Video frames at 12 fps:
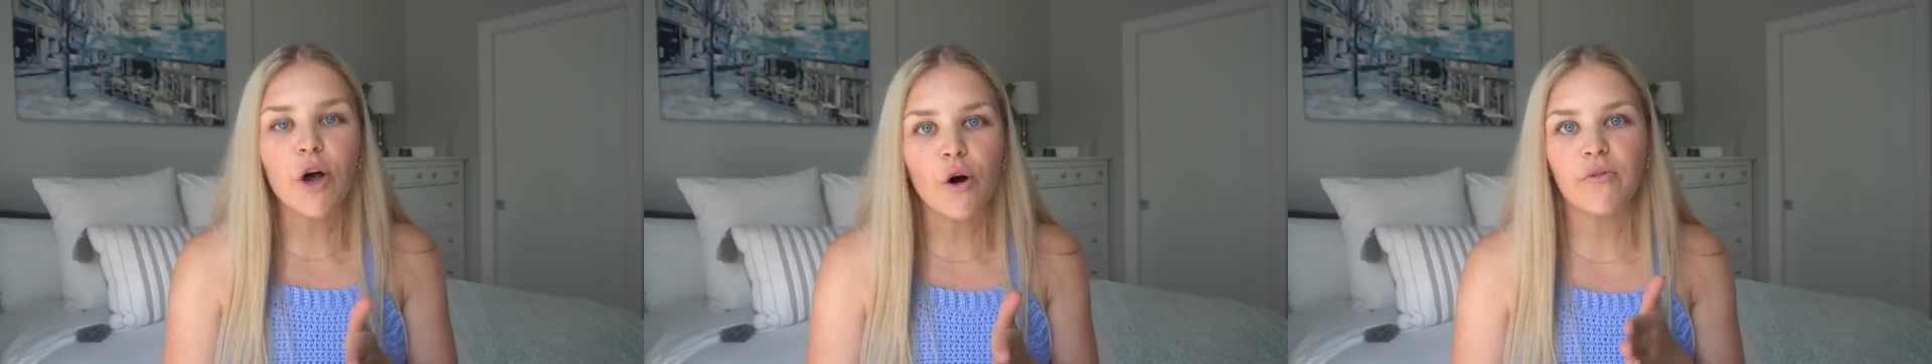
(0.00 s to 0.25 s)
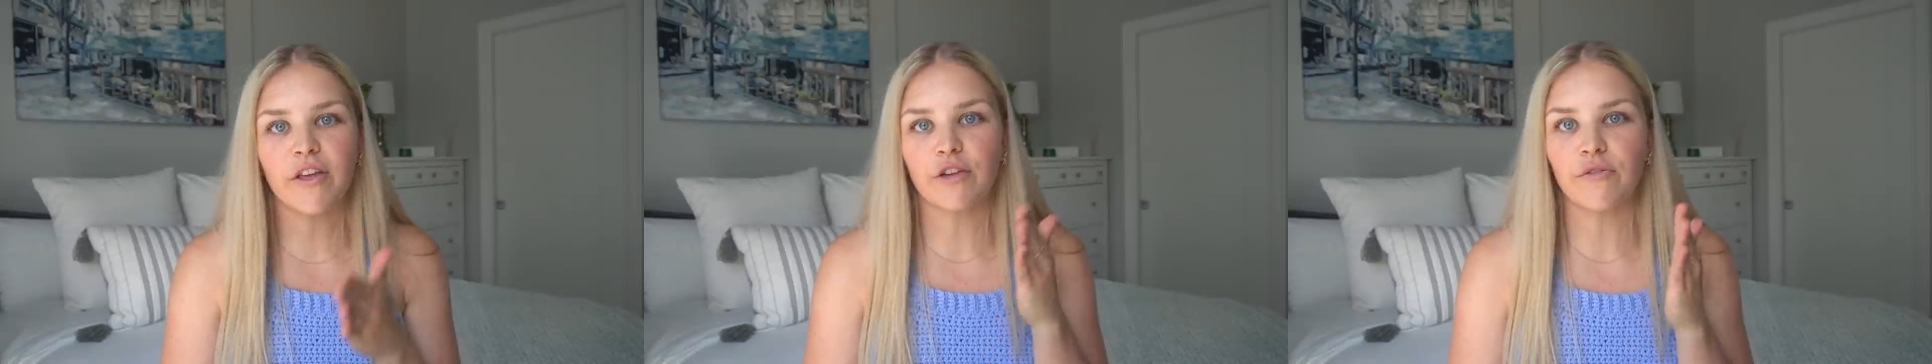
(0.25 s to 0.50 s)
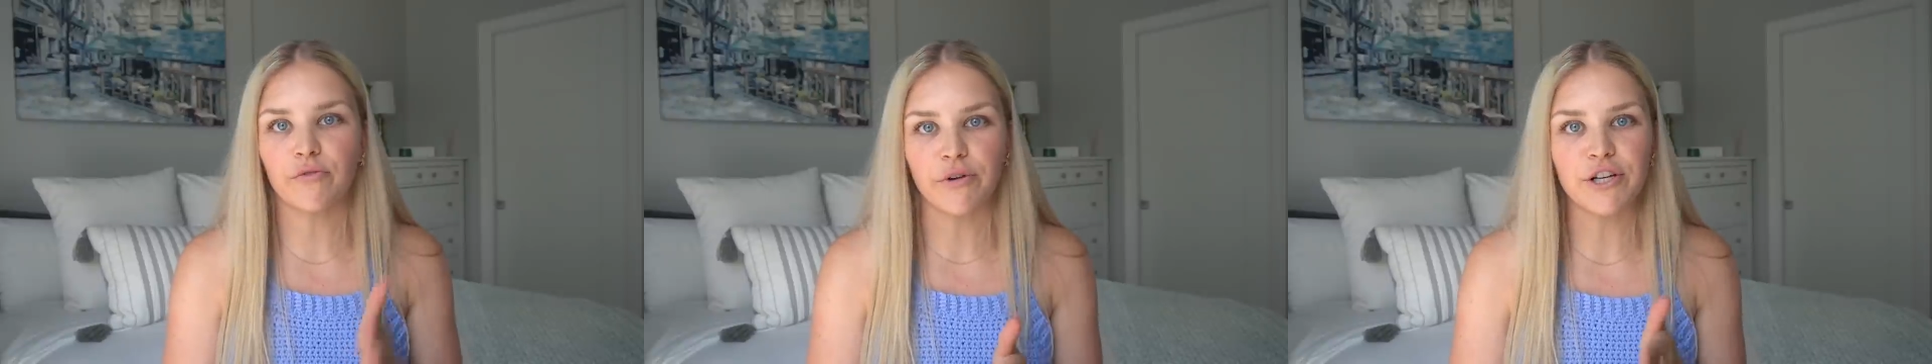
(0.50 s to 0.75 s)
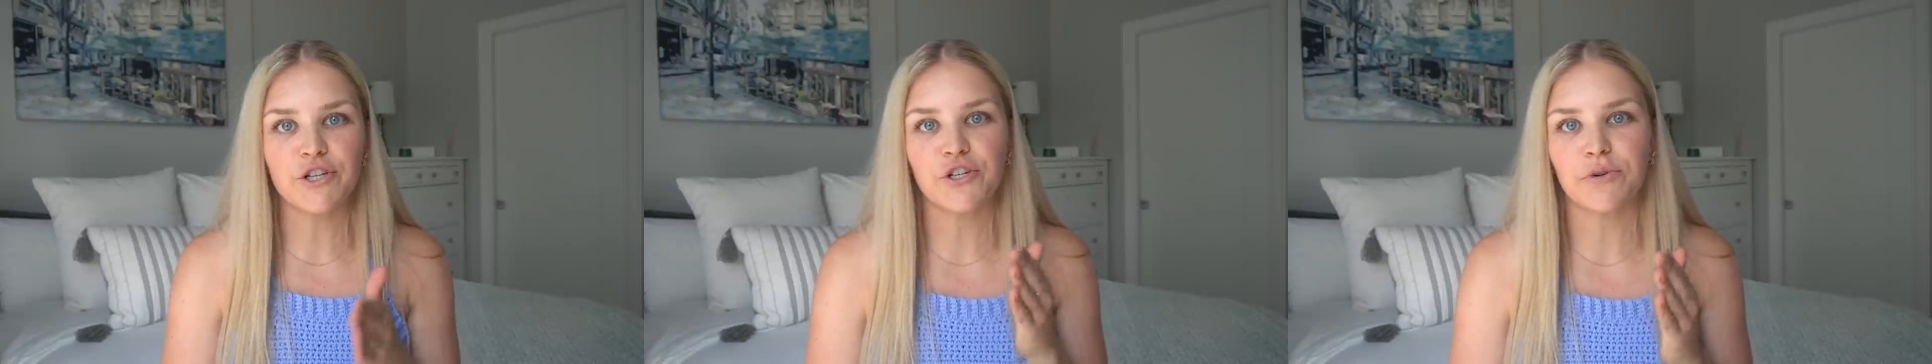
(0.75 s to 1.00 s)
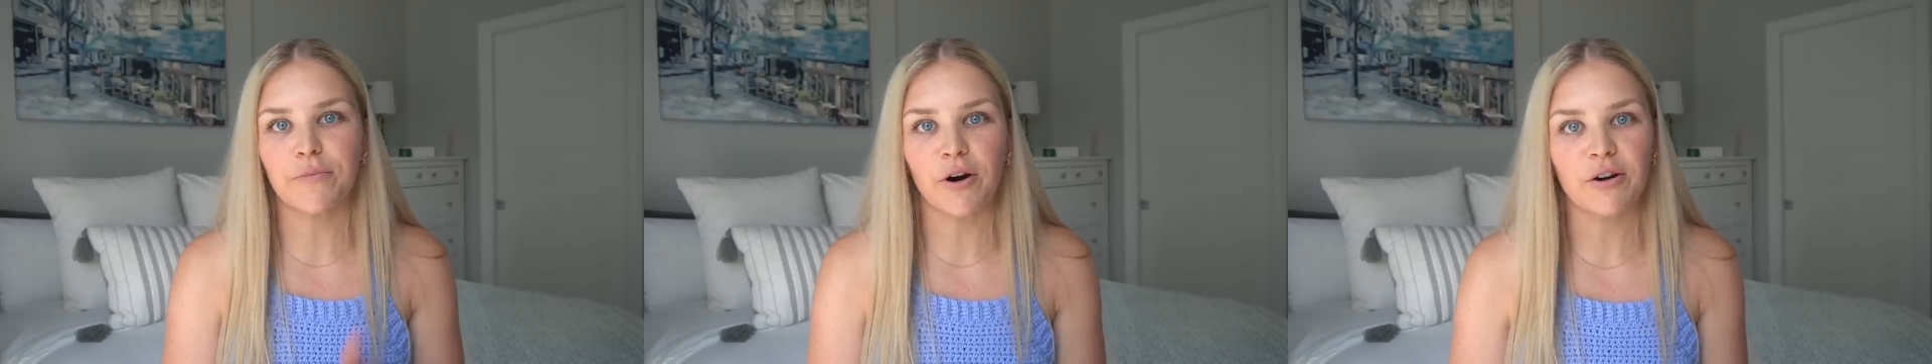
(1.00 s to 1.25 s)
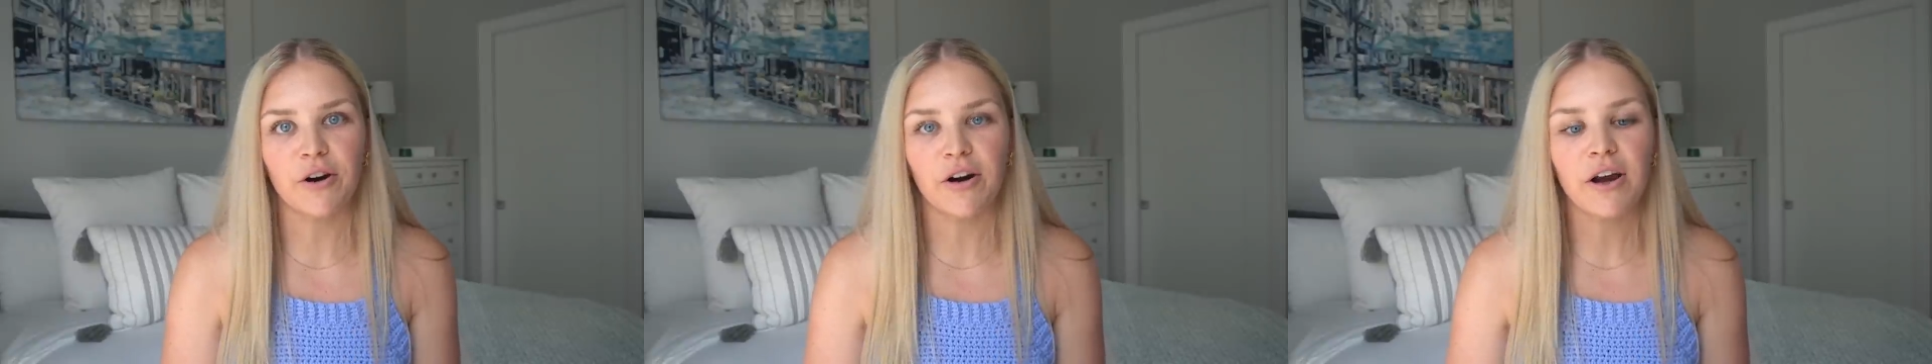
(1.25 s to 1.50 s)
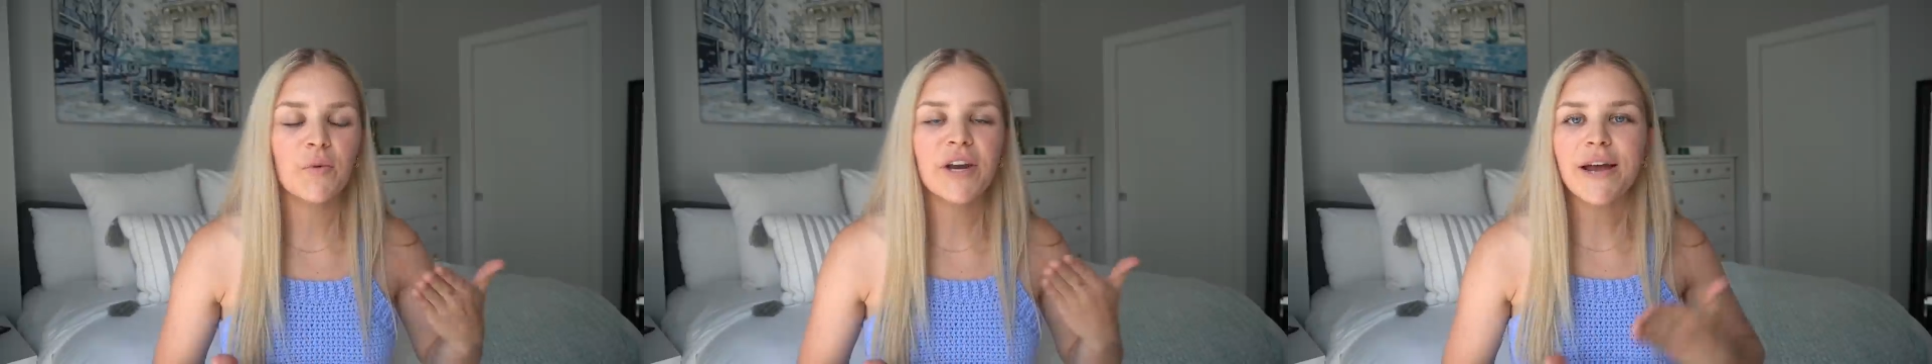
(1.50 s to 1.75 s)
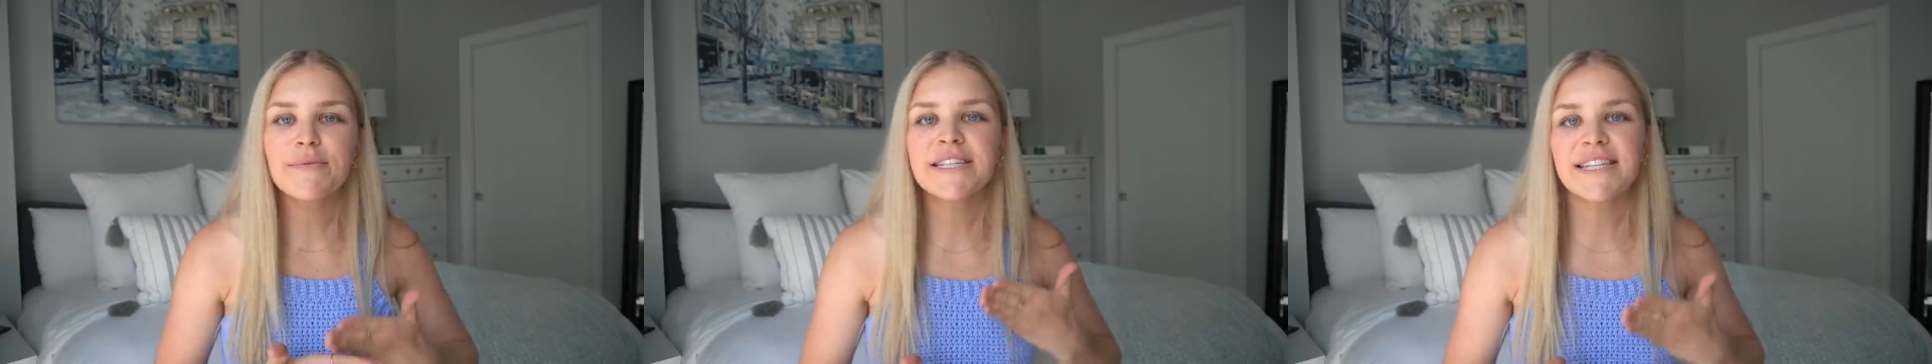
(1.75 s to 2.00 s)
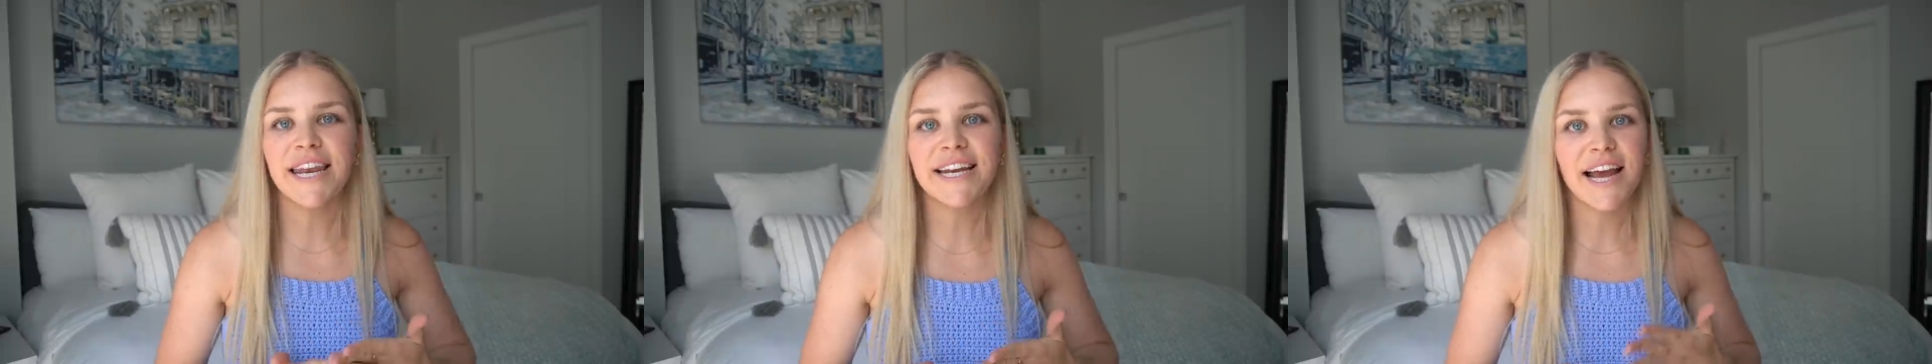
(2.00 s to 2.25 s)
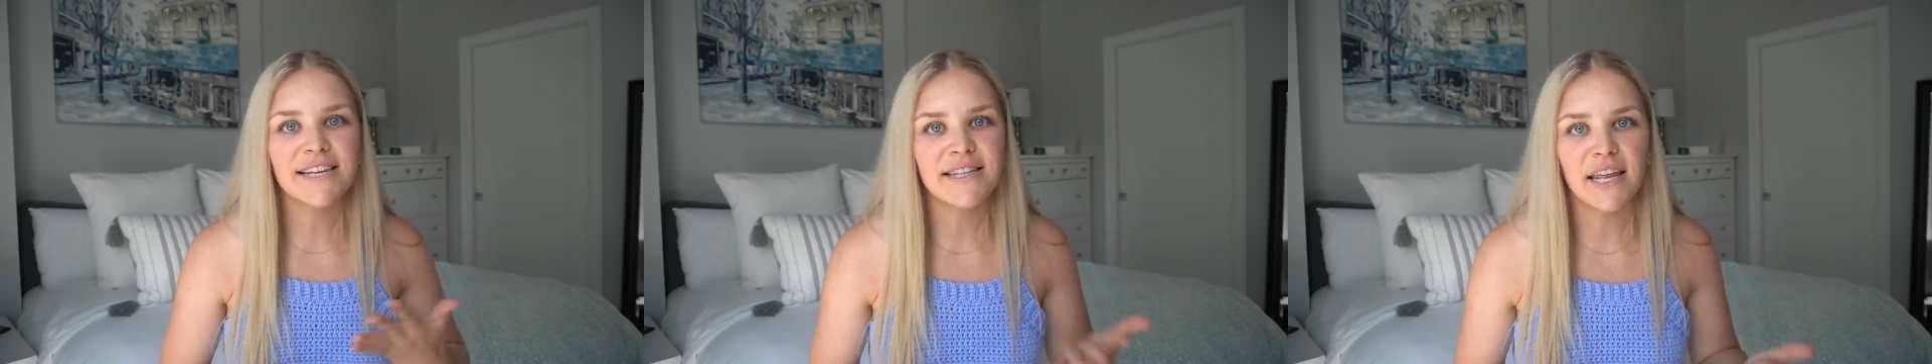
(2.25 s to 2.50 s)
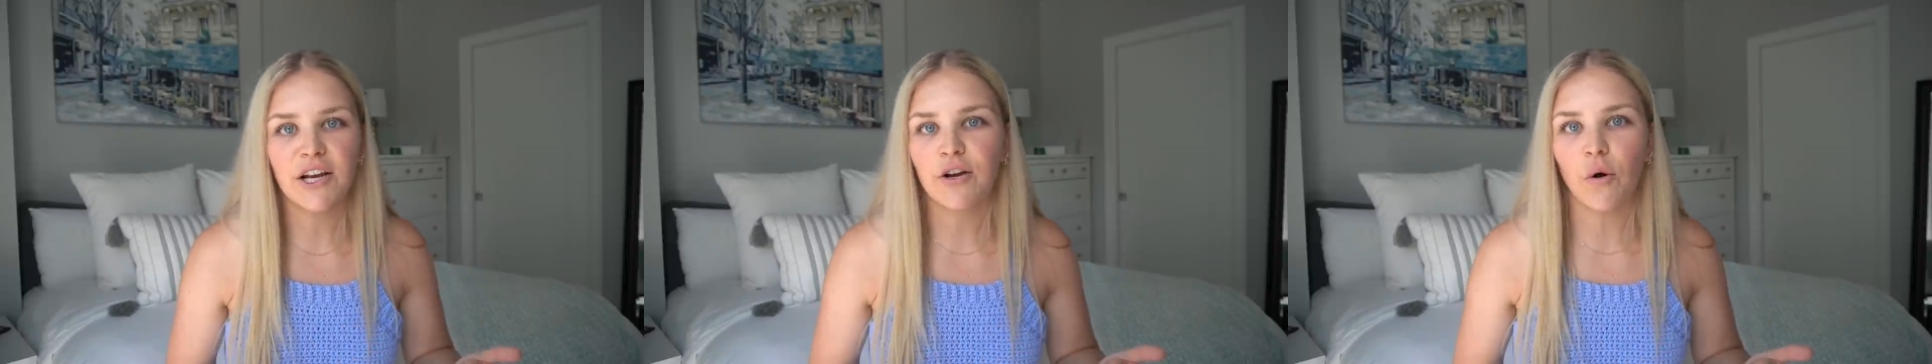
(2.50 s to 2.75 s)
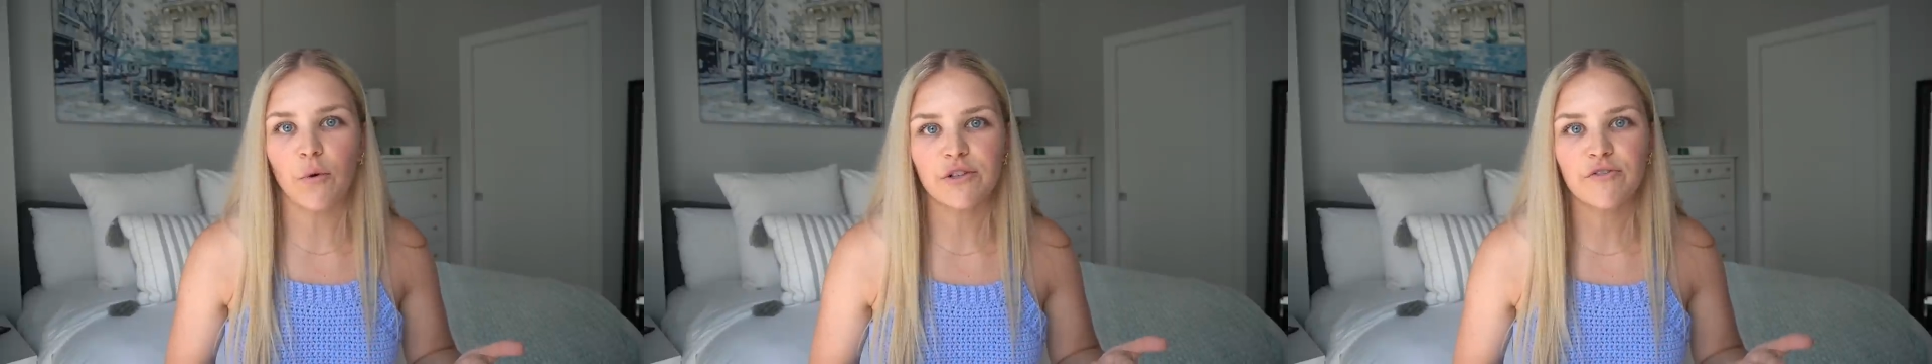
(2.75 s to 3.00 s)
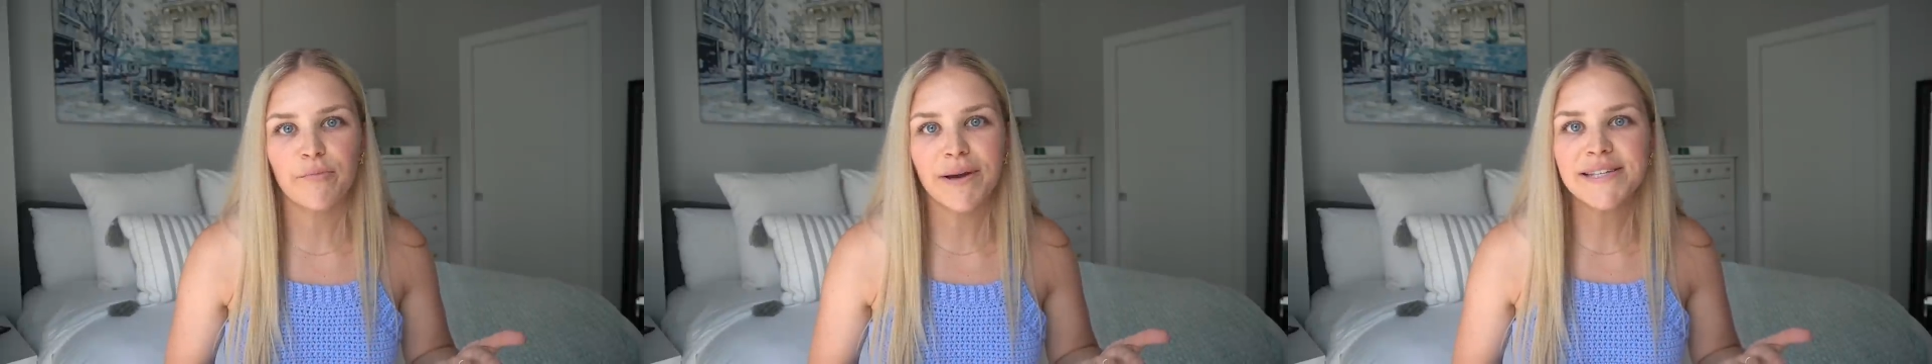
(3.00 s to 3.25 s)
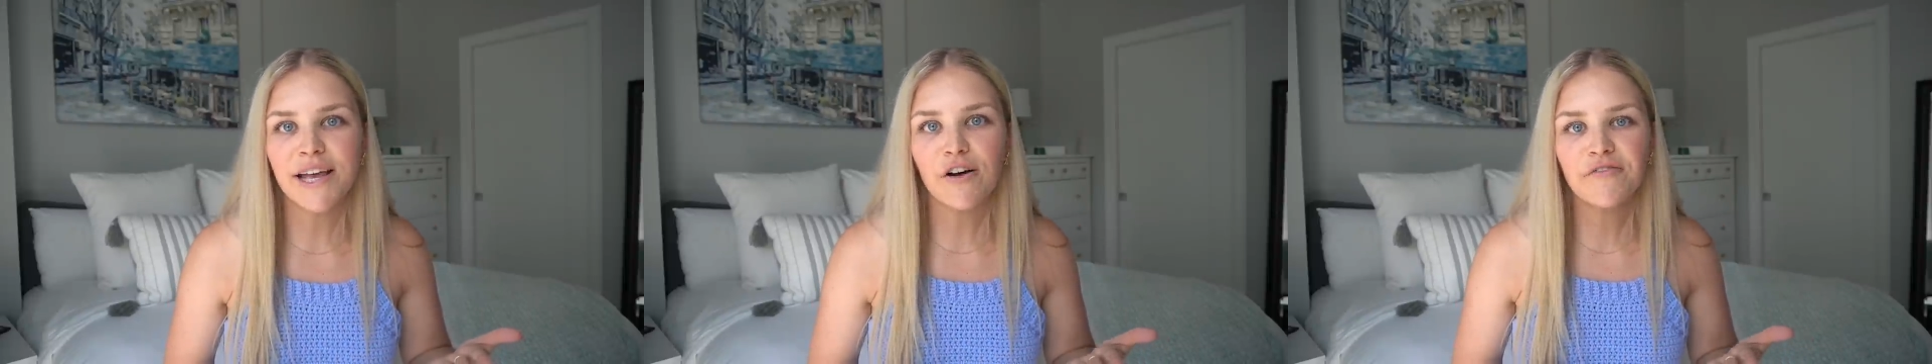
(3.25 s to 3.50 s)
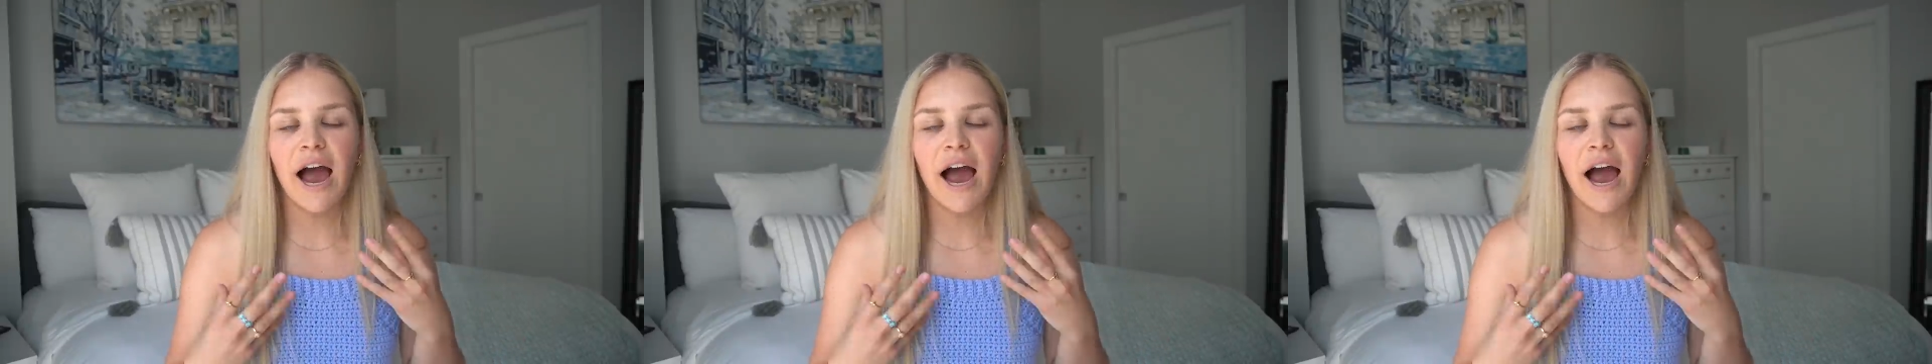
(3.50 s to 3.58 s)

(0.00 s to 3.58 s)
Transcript: know that you've reached your marker. When I was setting aesthetic goals for myself,